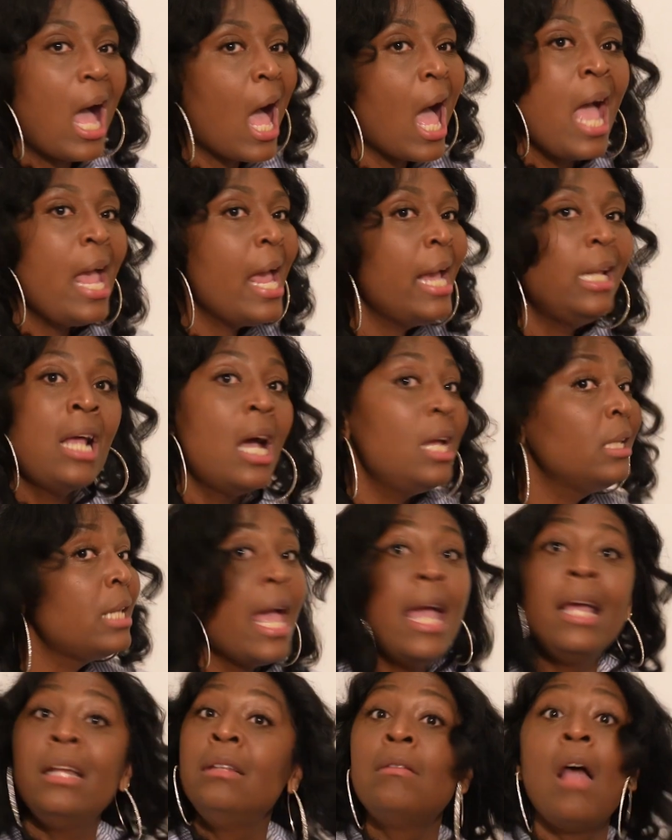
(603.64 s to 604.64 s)
Ain't
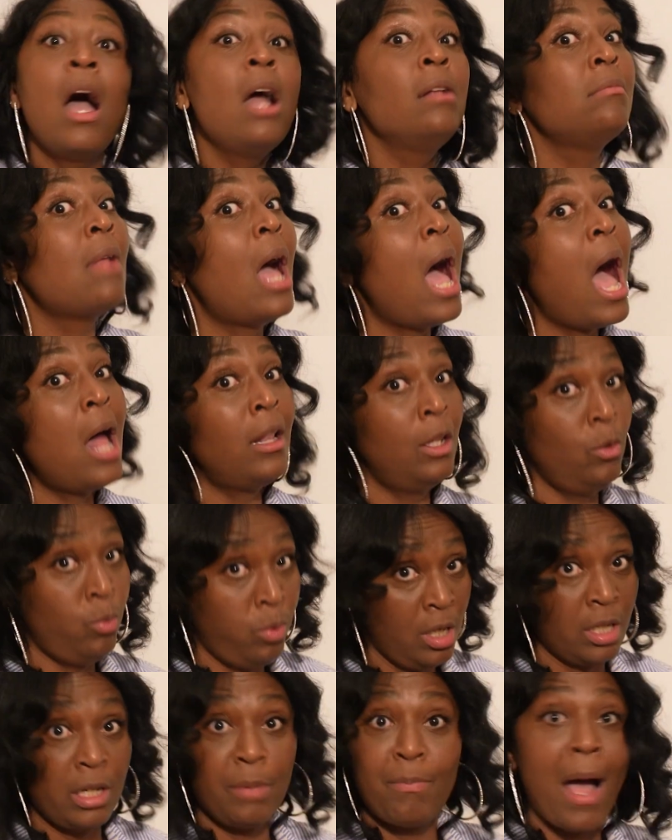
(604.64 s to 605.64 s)
nothing
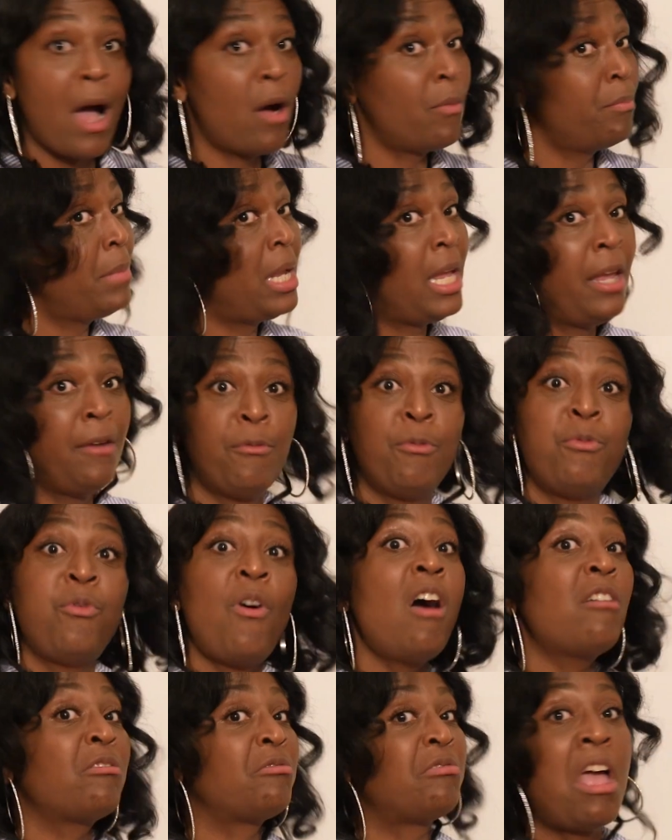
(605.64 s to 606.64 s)
Hollywood about me.
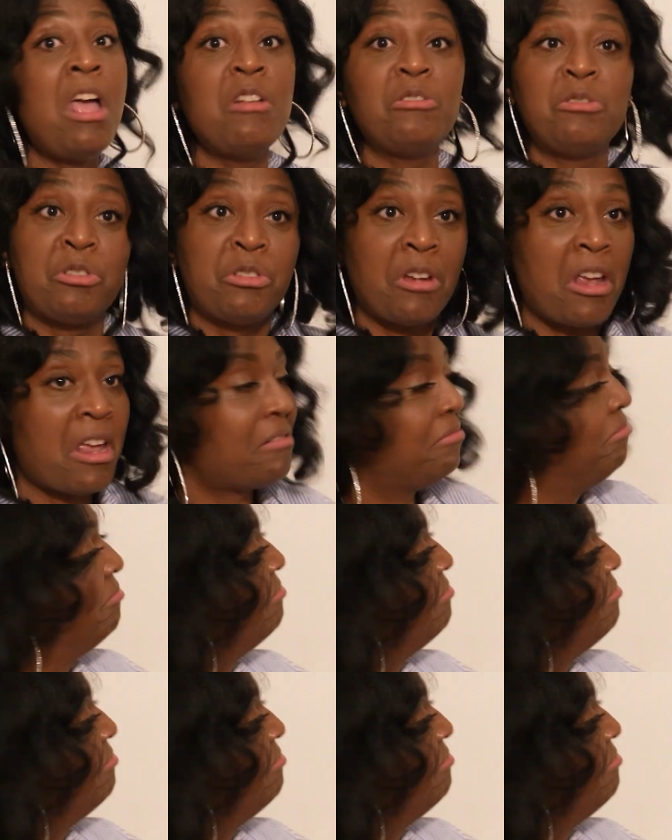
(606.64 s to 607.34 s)
Fuck that shit.